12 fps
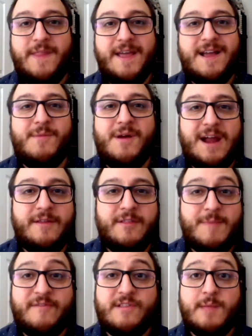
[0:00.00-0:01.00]
this is my first
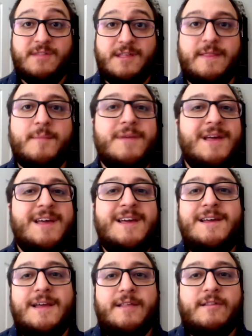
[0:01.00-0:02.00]
time seeing them
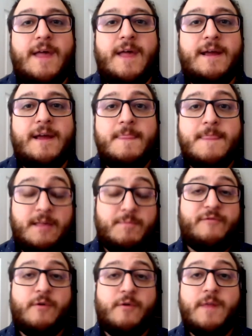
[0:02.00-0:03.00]
is like is
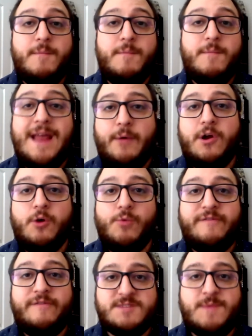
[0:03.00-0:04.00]
before the meeting i would go
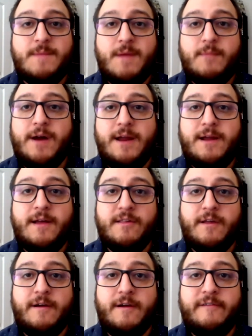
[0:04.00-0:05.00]
refresh my memory
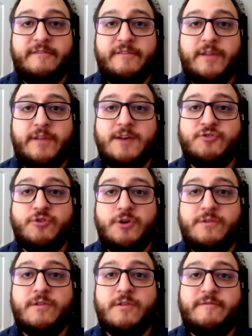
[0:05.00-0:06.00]
of their introduce
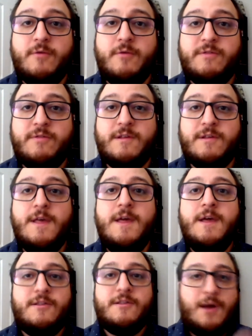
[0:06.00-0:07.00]
yourself post
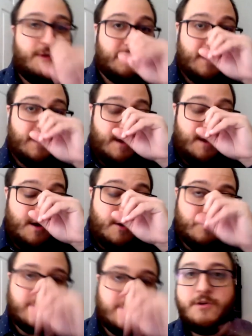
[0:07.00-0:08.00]
so mm-hmm. i would hmm. say oh so
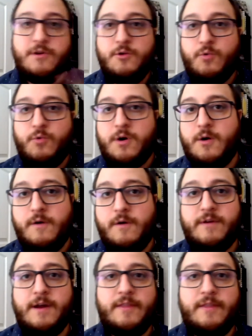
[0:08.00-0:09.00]
you work over at this
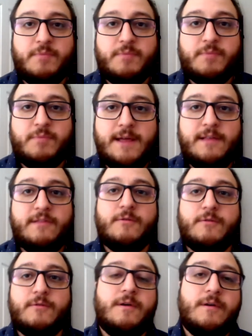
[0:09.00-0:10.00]
place or
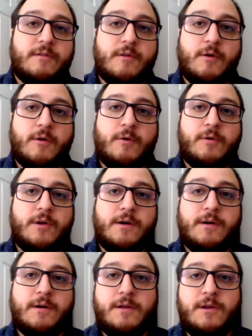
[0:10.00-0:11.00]
so you're you know you're
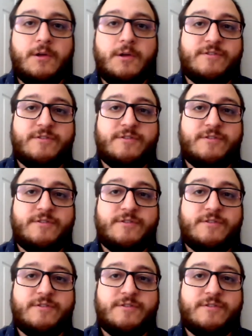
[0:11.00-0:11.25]
interested in